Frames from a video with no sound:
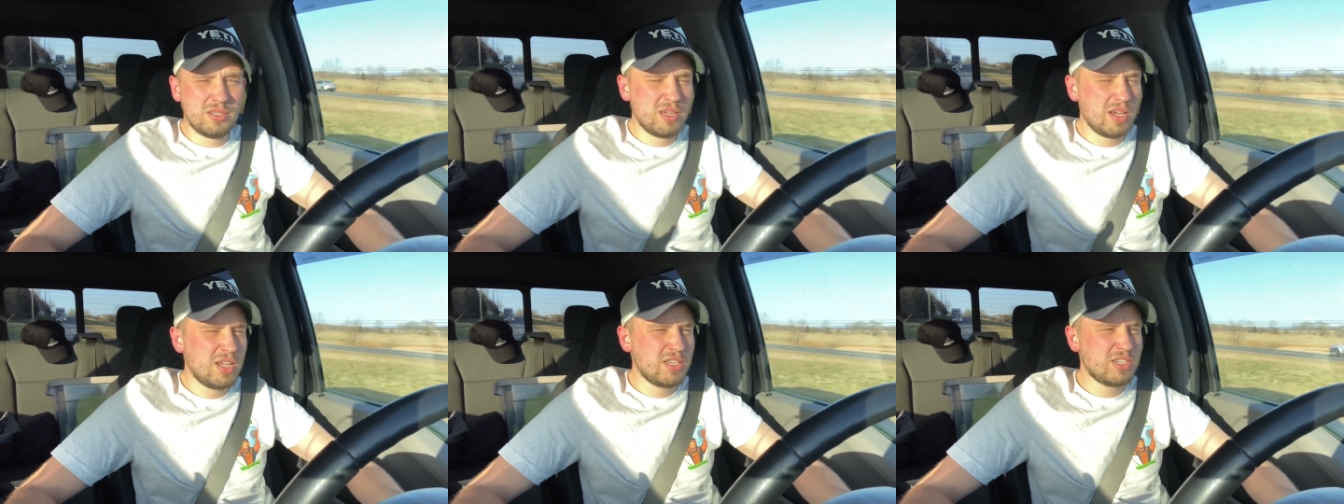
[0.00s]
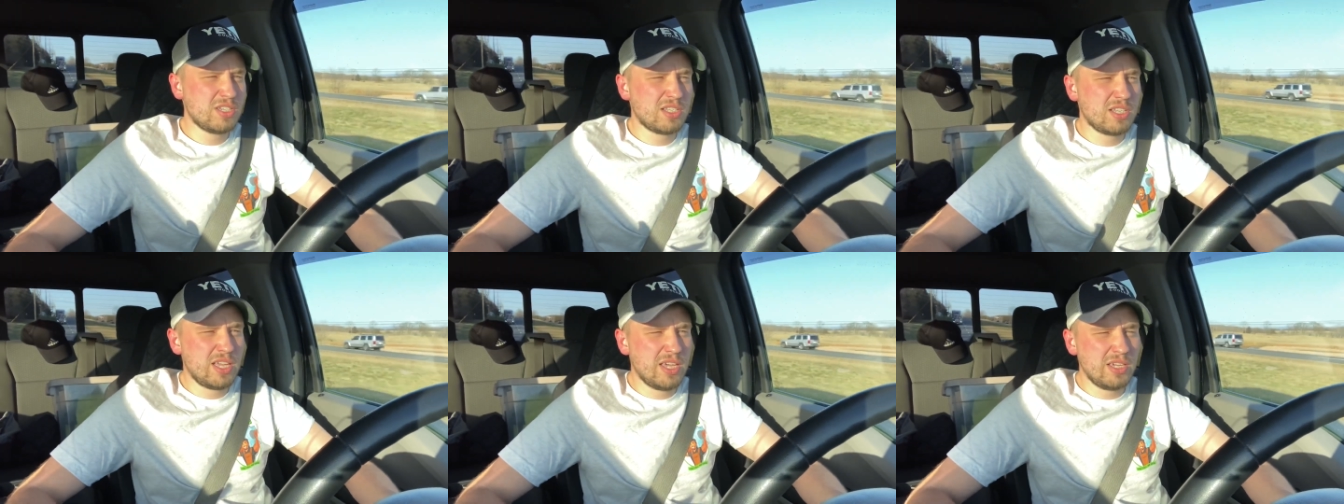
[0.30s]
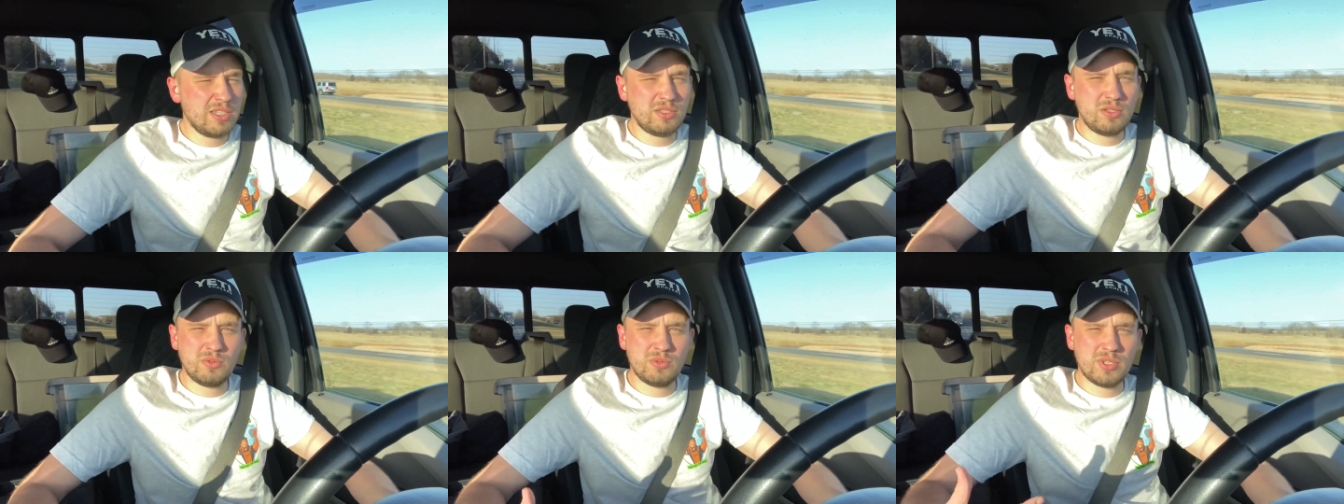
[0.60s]
i just
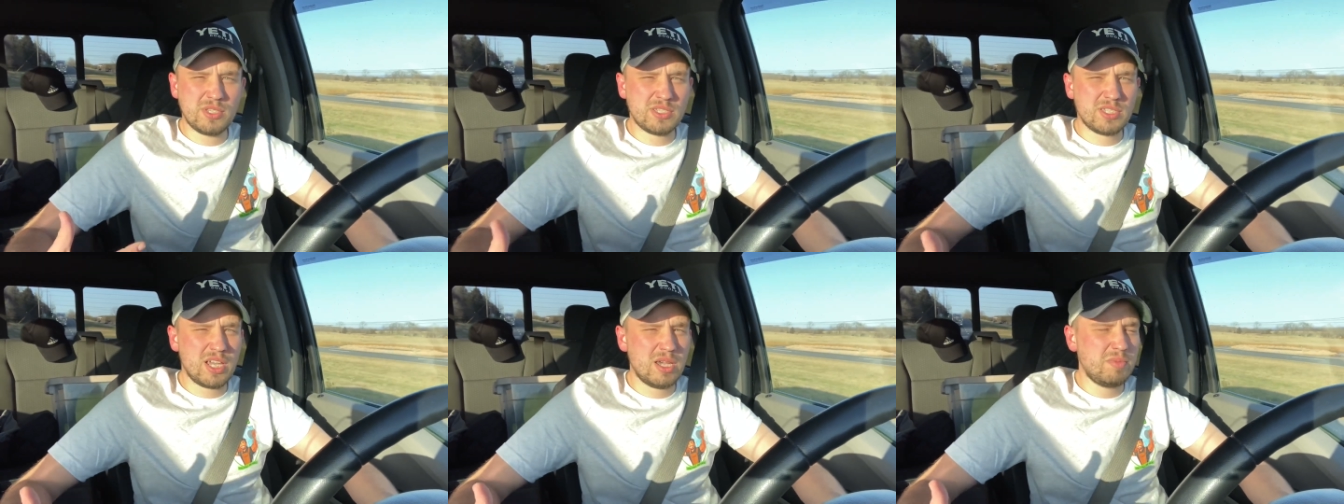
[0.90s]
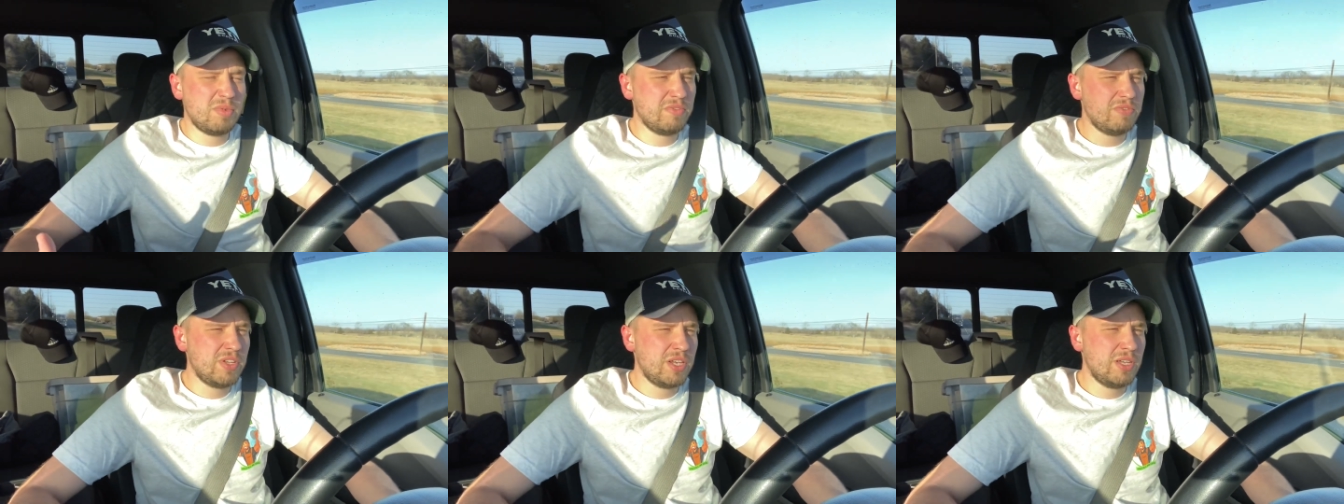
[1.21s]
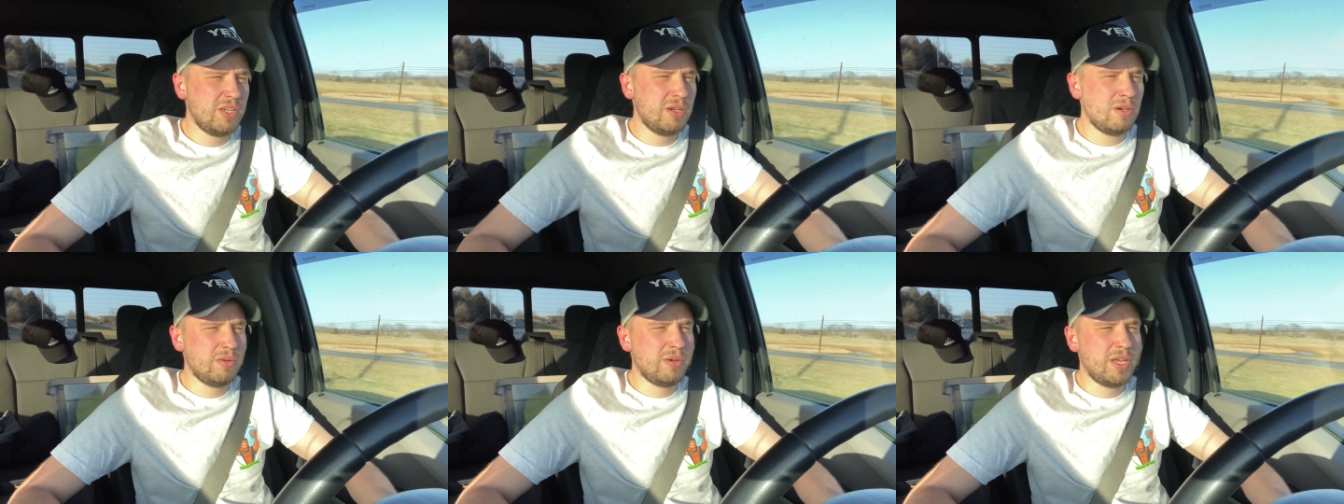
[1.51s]
like doing this type of
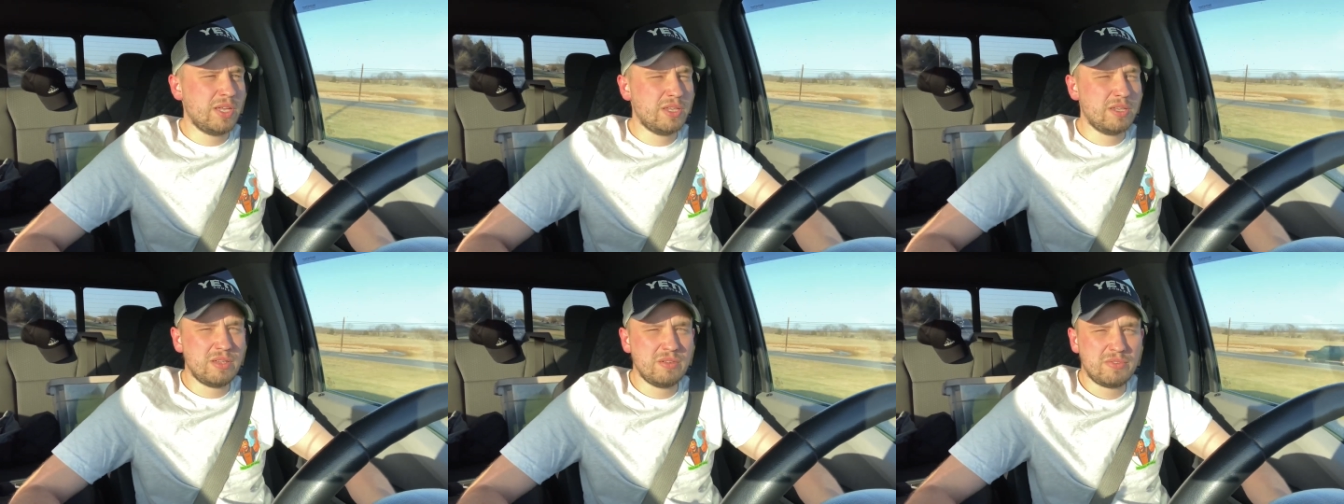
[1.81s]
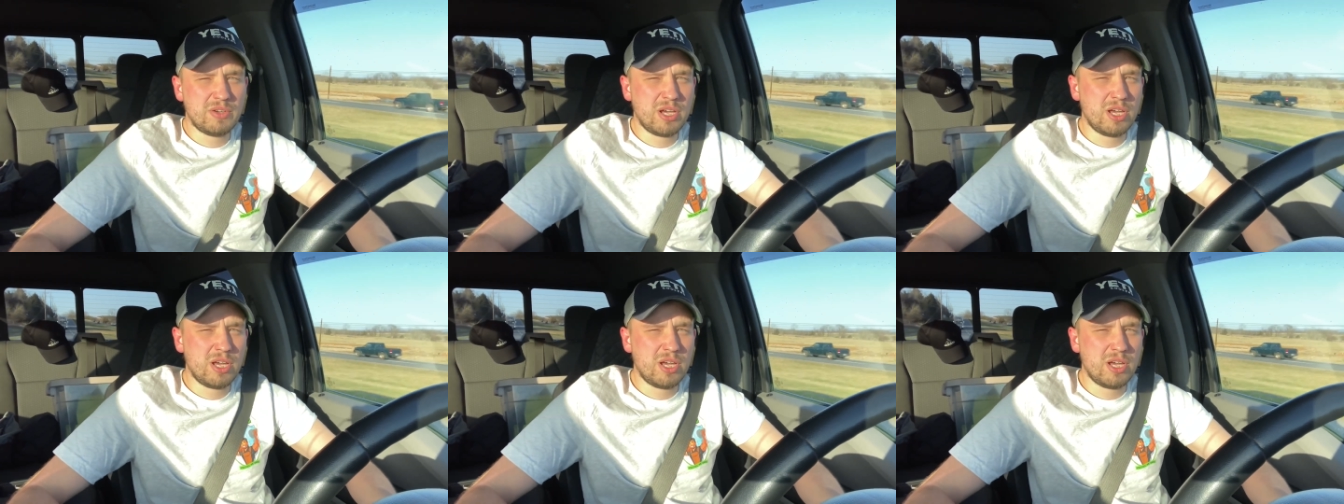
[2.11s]
video and if it